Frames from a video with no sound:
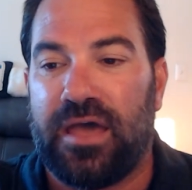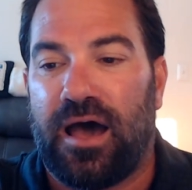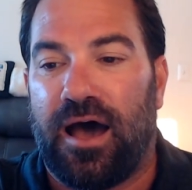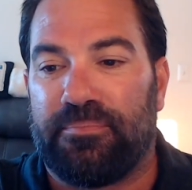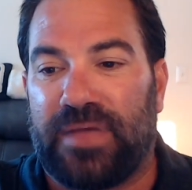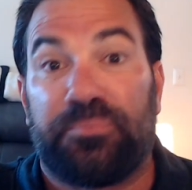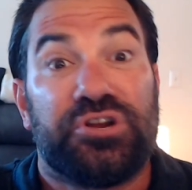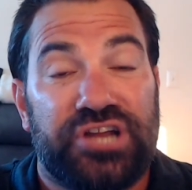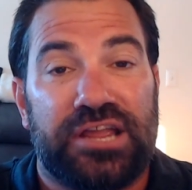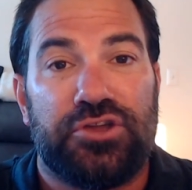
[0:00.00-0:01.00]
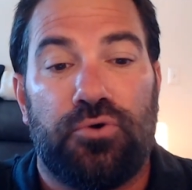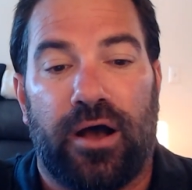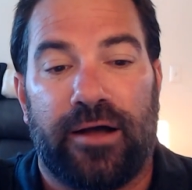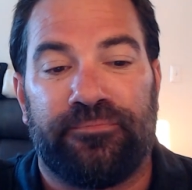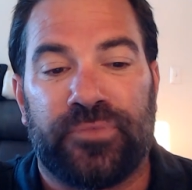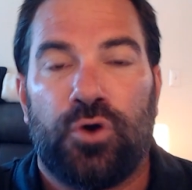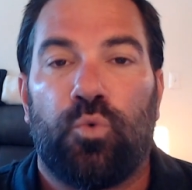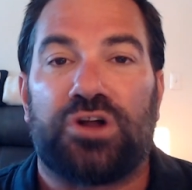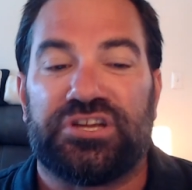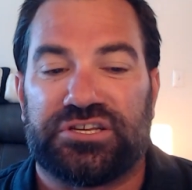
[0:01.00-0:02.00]
I appreciate you
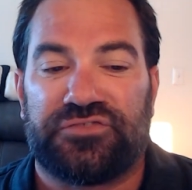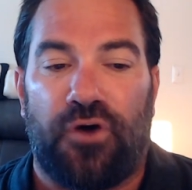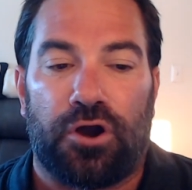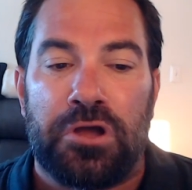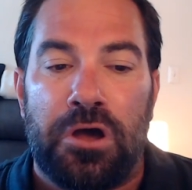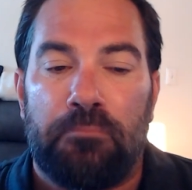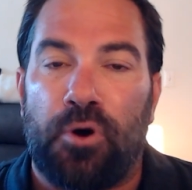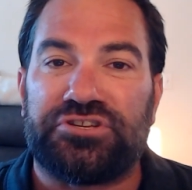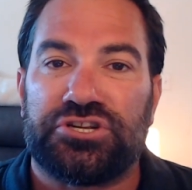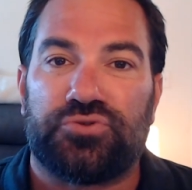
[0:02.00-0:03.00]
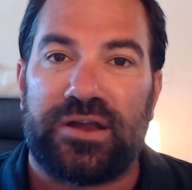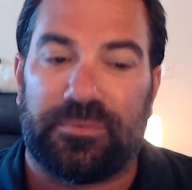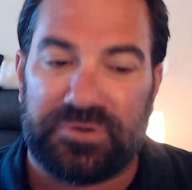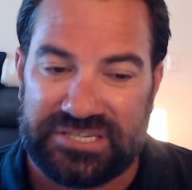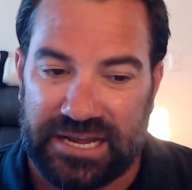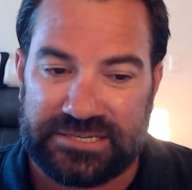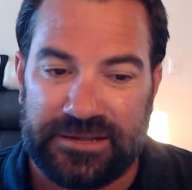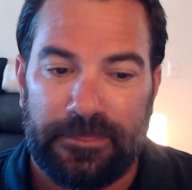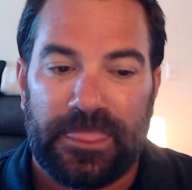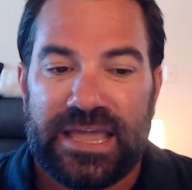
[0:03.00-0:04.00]
watching this far. Bonus and trend number 6
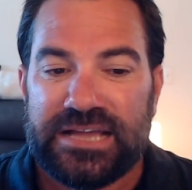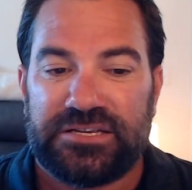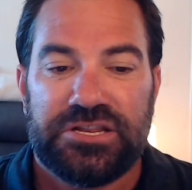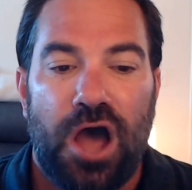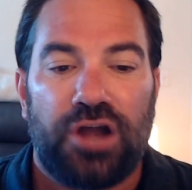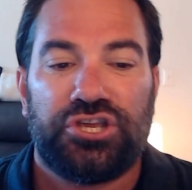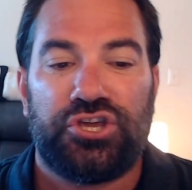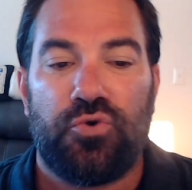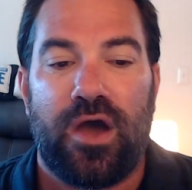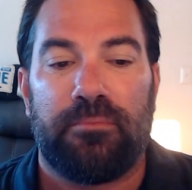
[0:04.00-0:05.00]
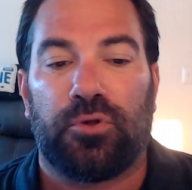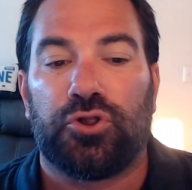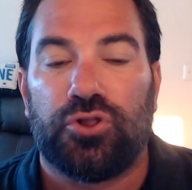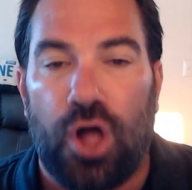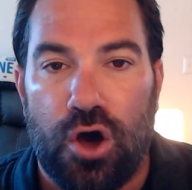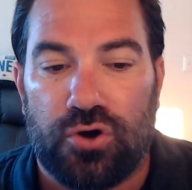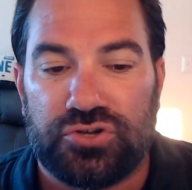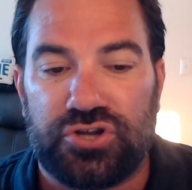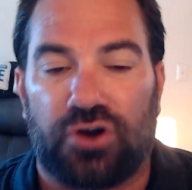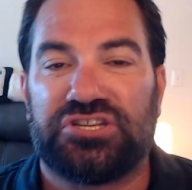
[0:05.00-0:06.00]
is non-QM
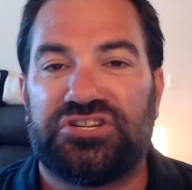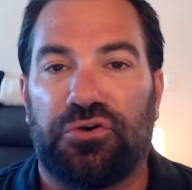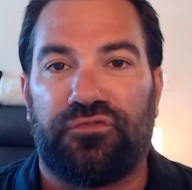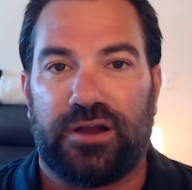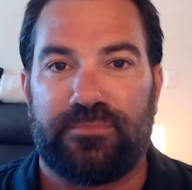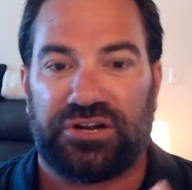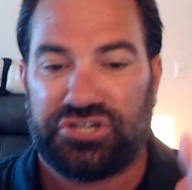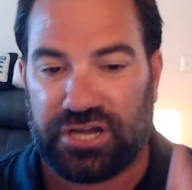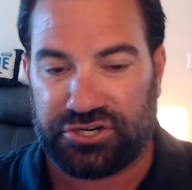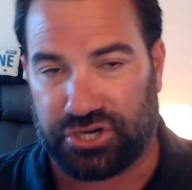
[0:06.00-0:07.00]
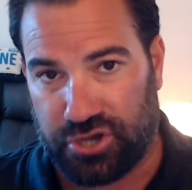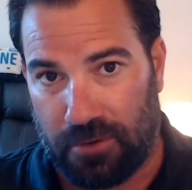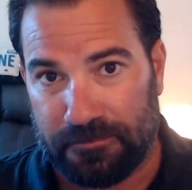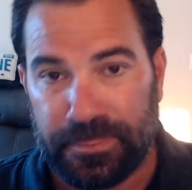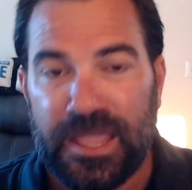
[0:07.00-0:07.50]
loans are still very much touch and go.